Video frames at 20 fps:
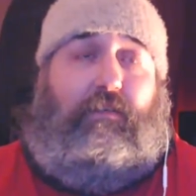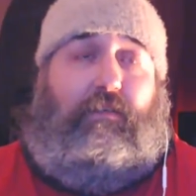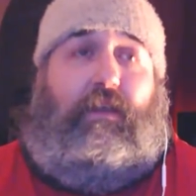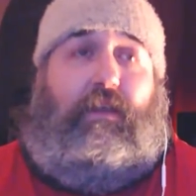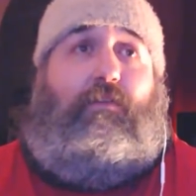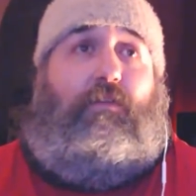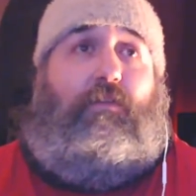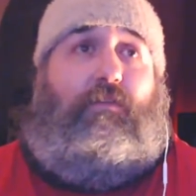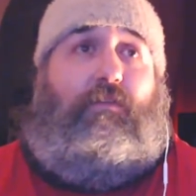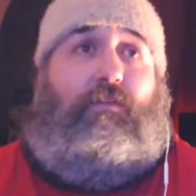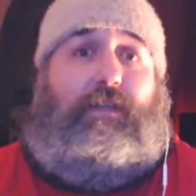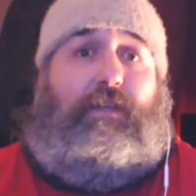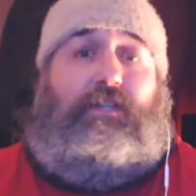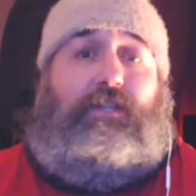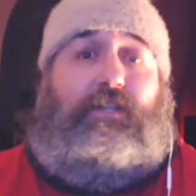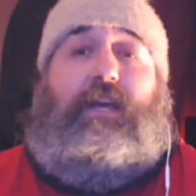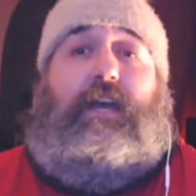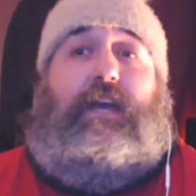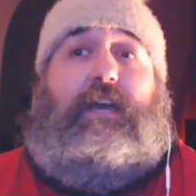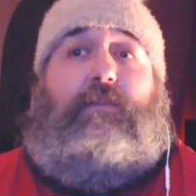No, not
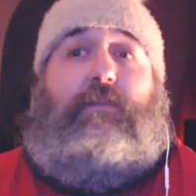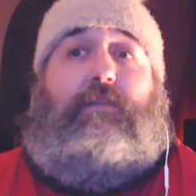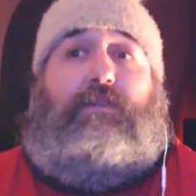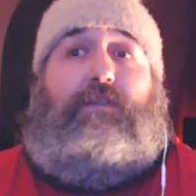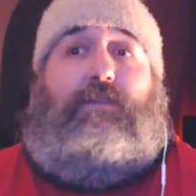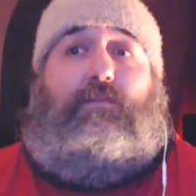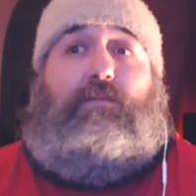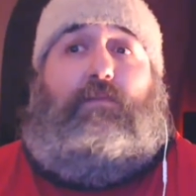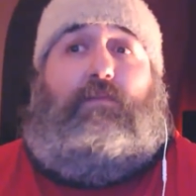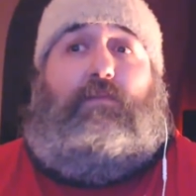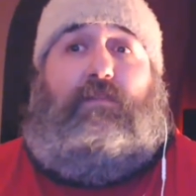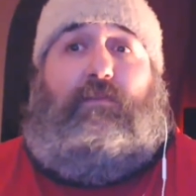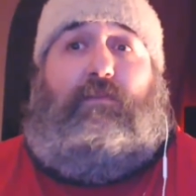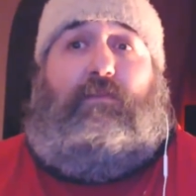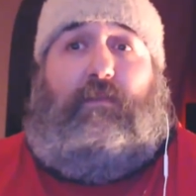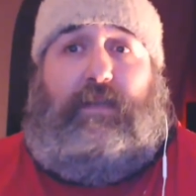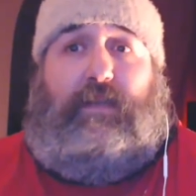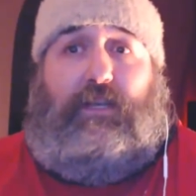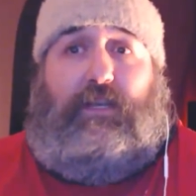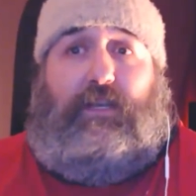rubbish. It
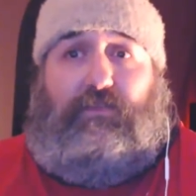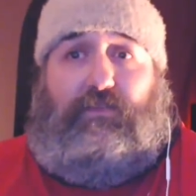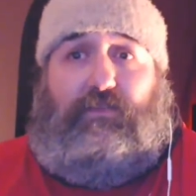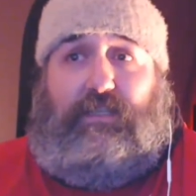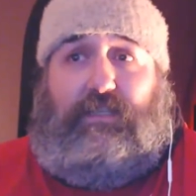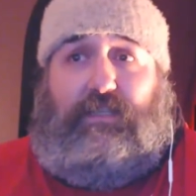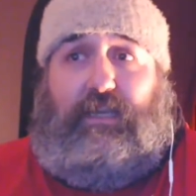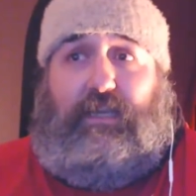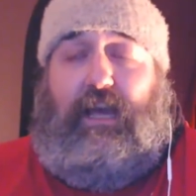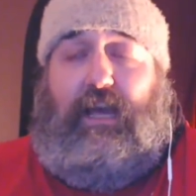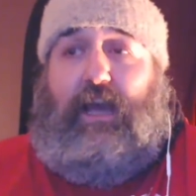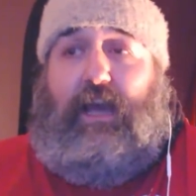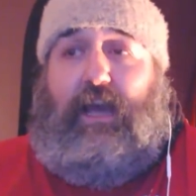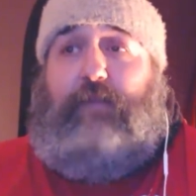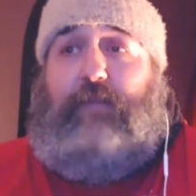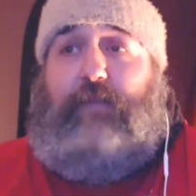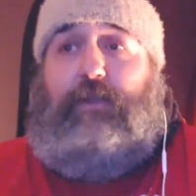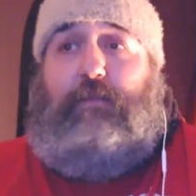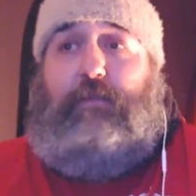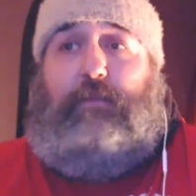wasn't very interesting.
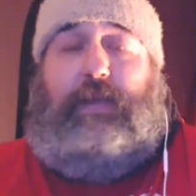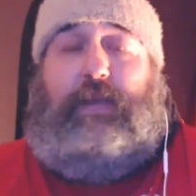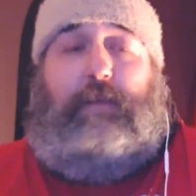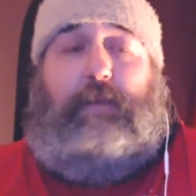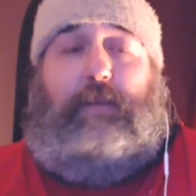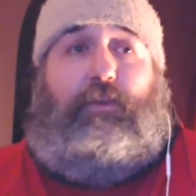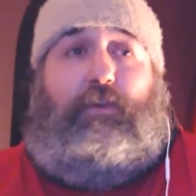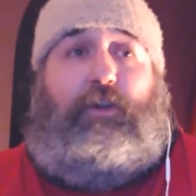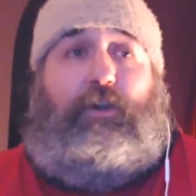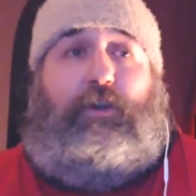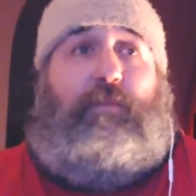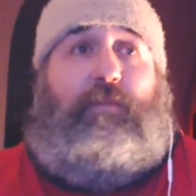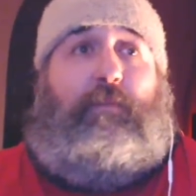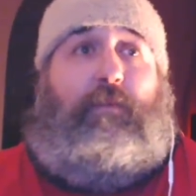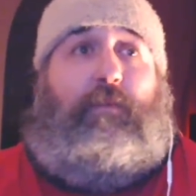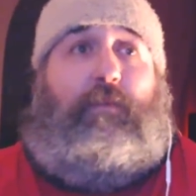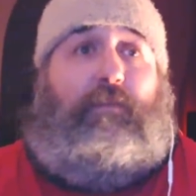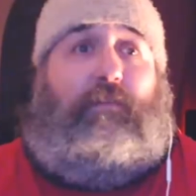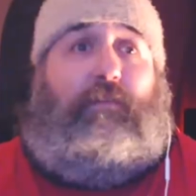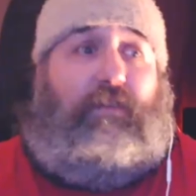Even the people that couldn't
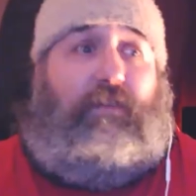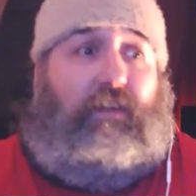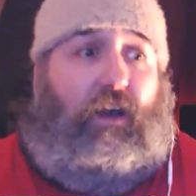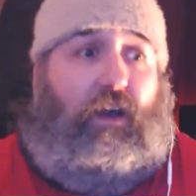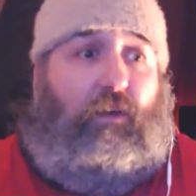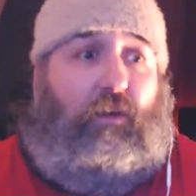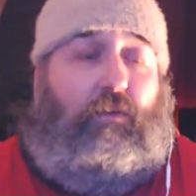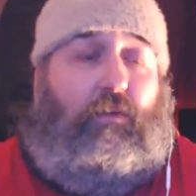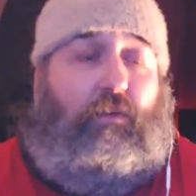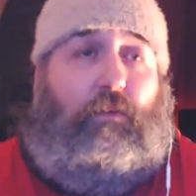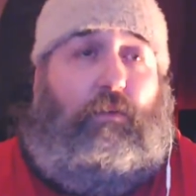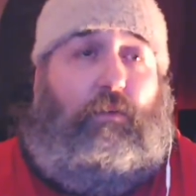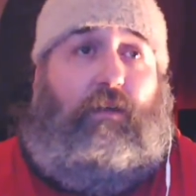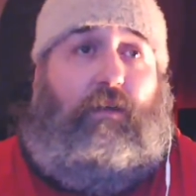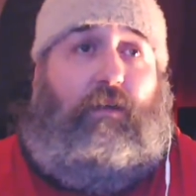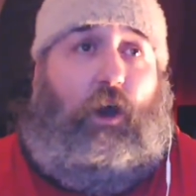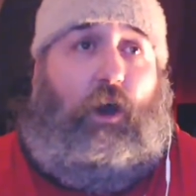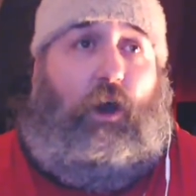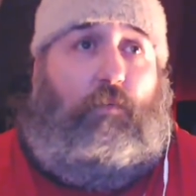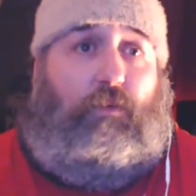be bothered to go and
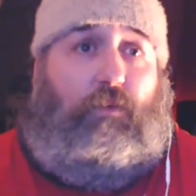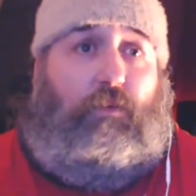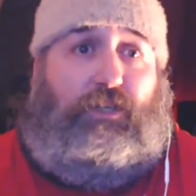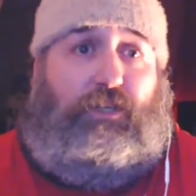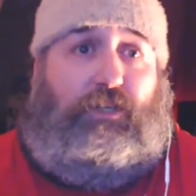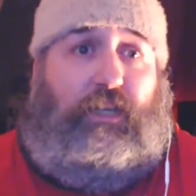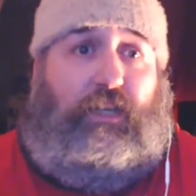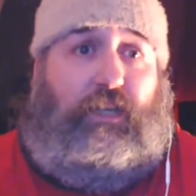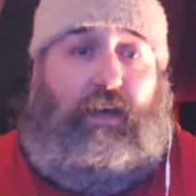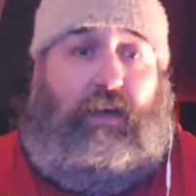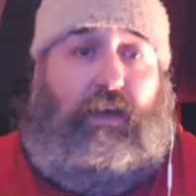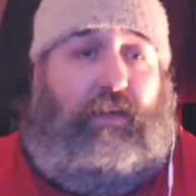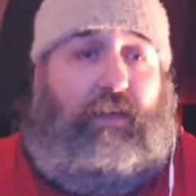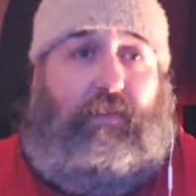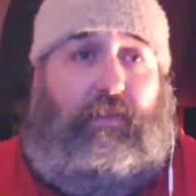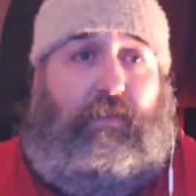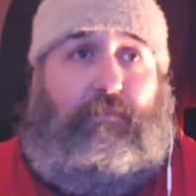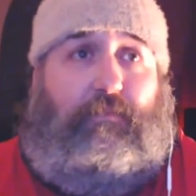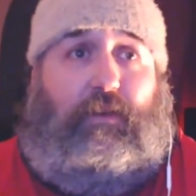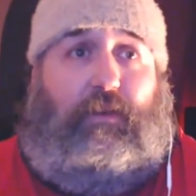were at home watching it,
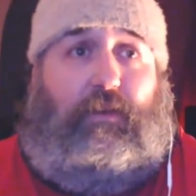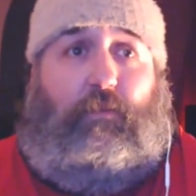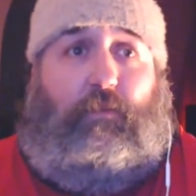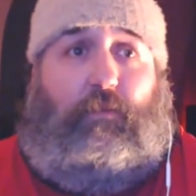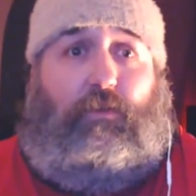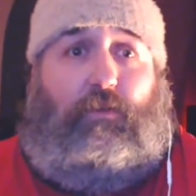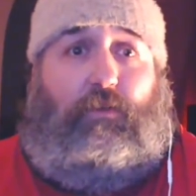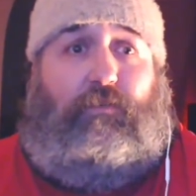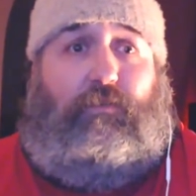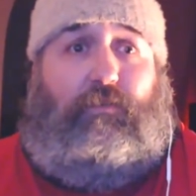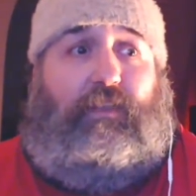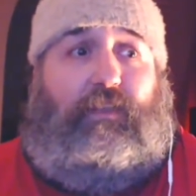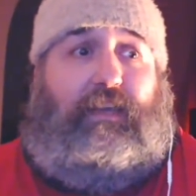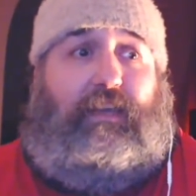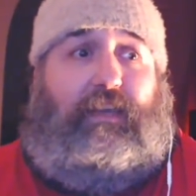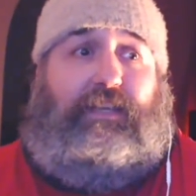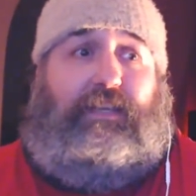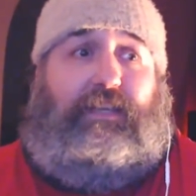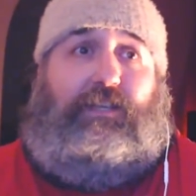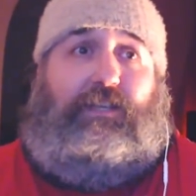they probably walked off into the
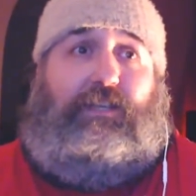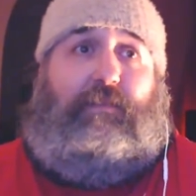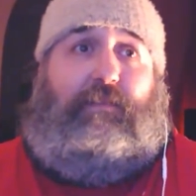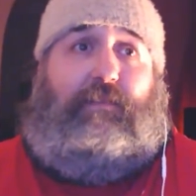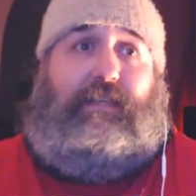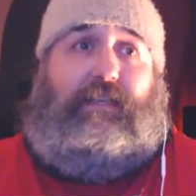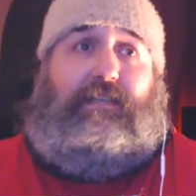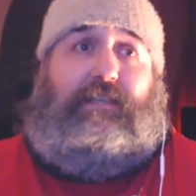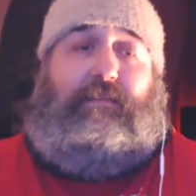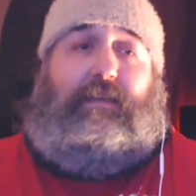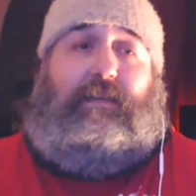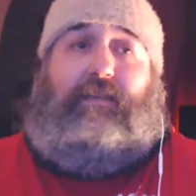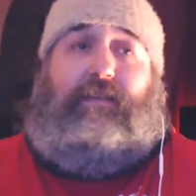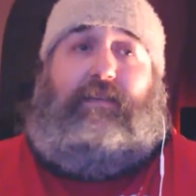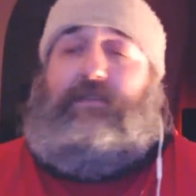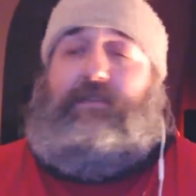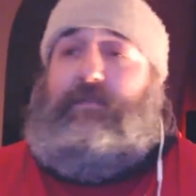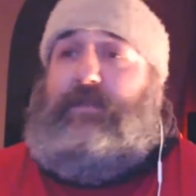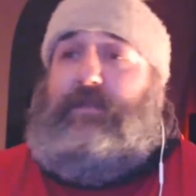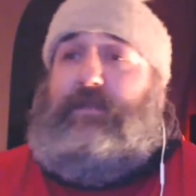kitchen and made something
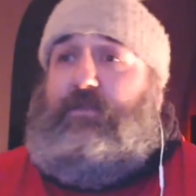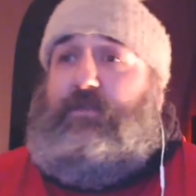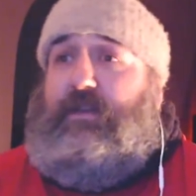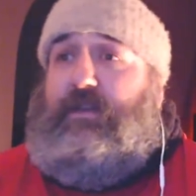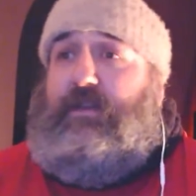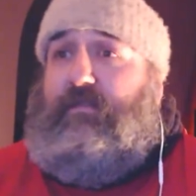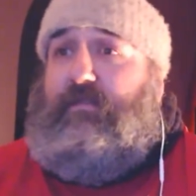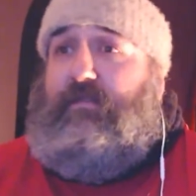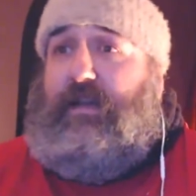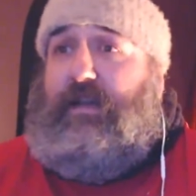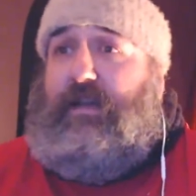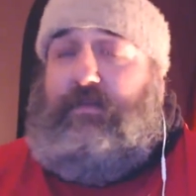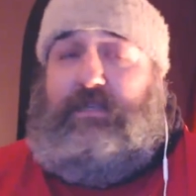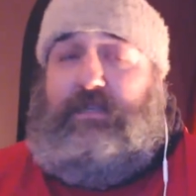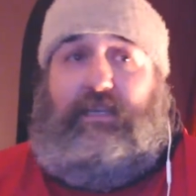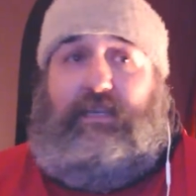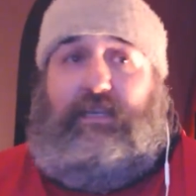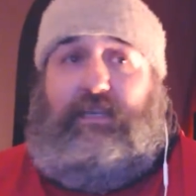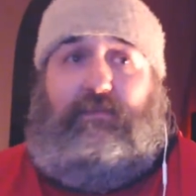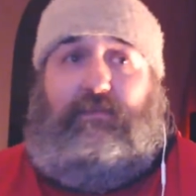to eat or a cup of
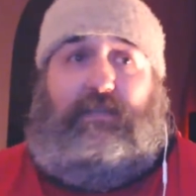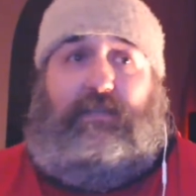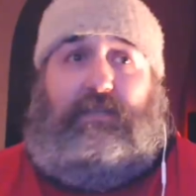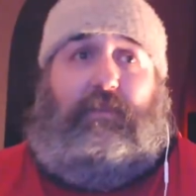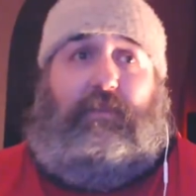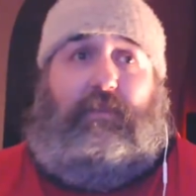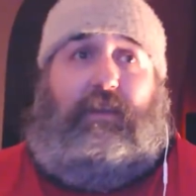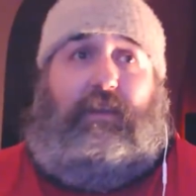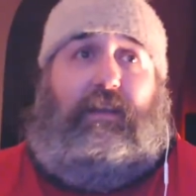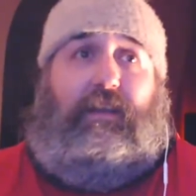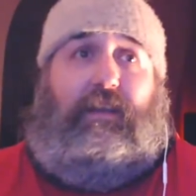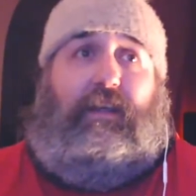tea or something.